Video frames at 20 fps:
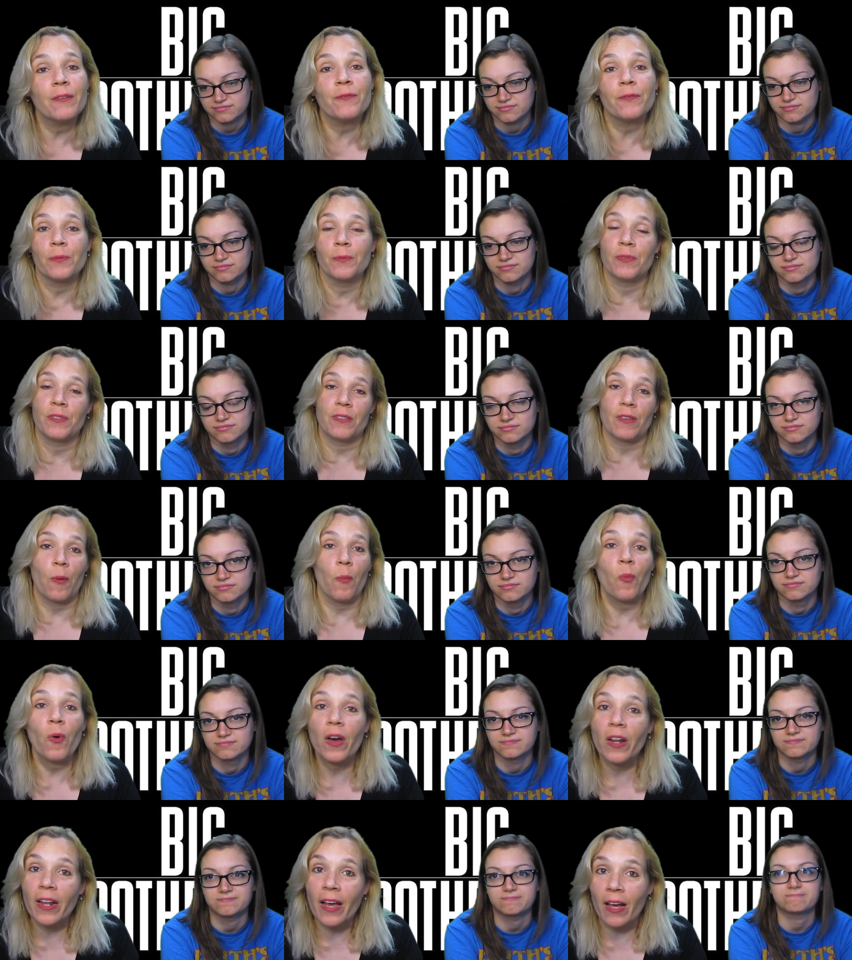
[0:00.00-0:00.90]
Speaker 1: it from
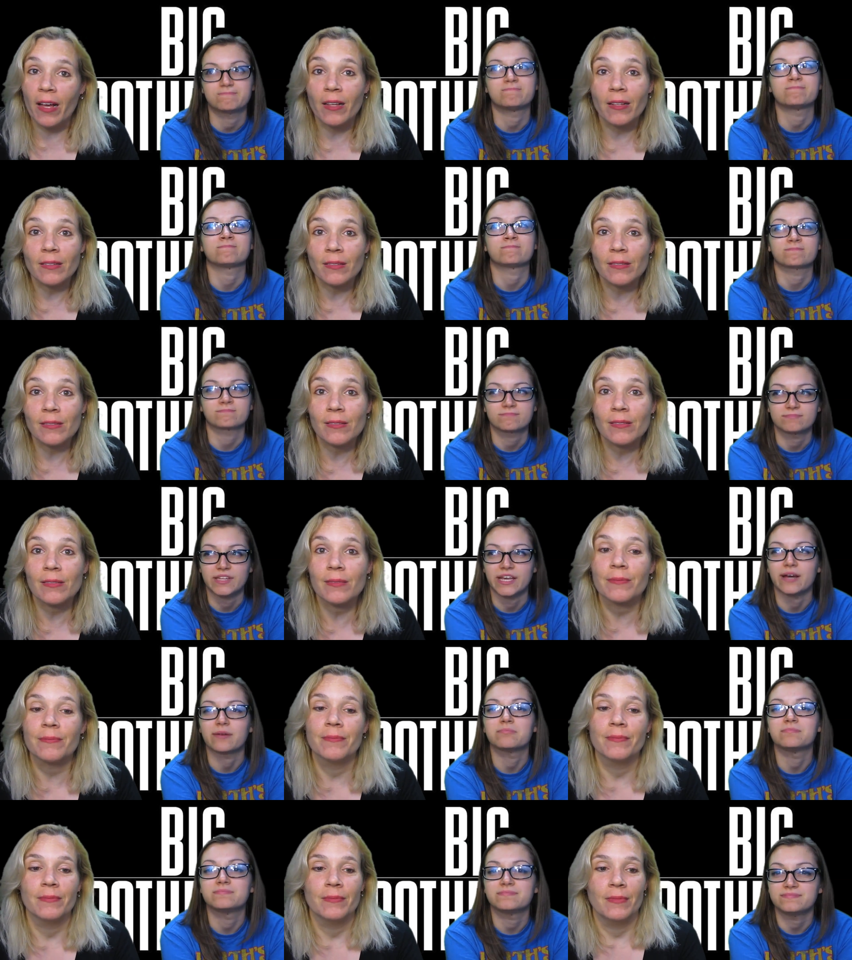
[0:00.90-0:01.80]
someone else.
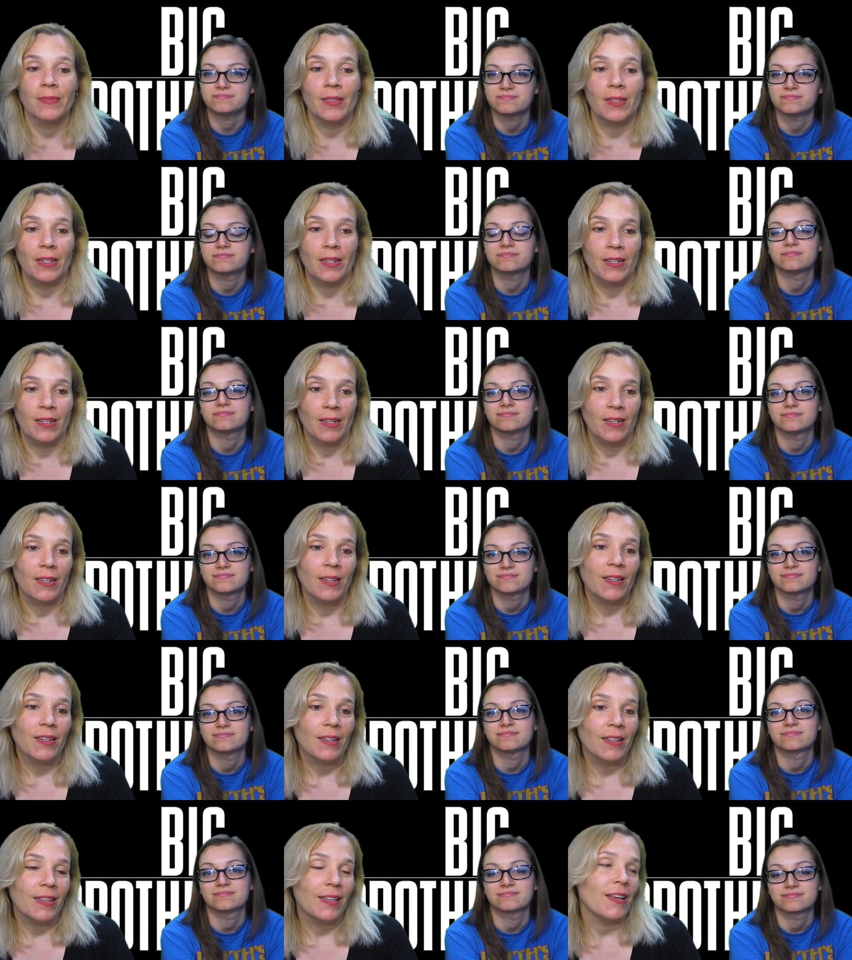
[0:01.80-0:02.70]
Yep.
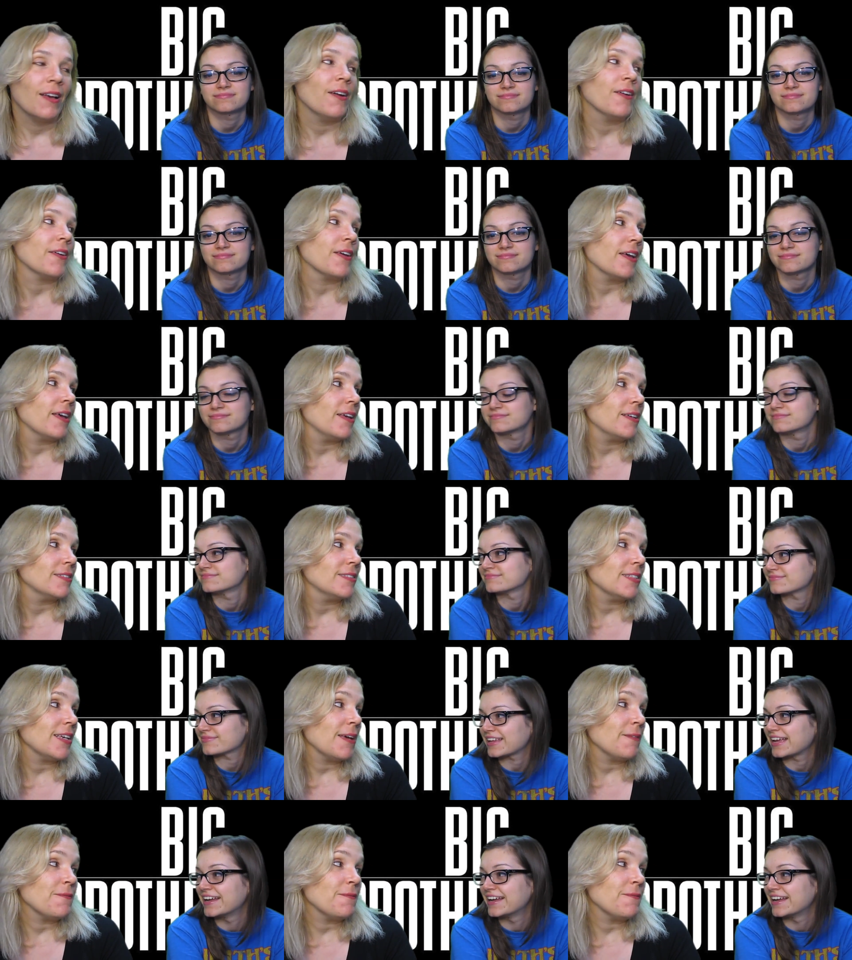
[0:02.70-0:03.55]
Okay. Time.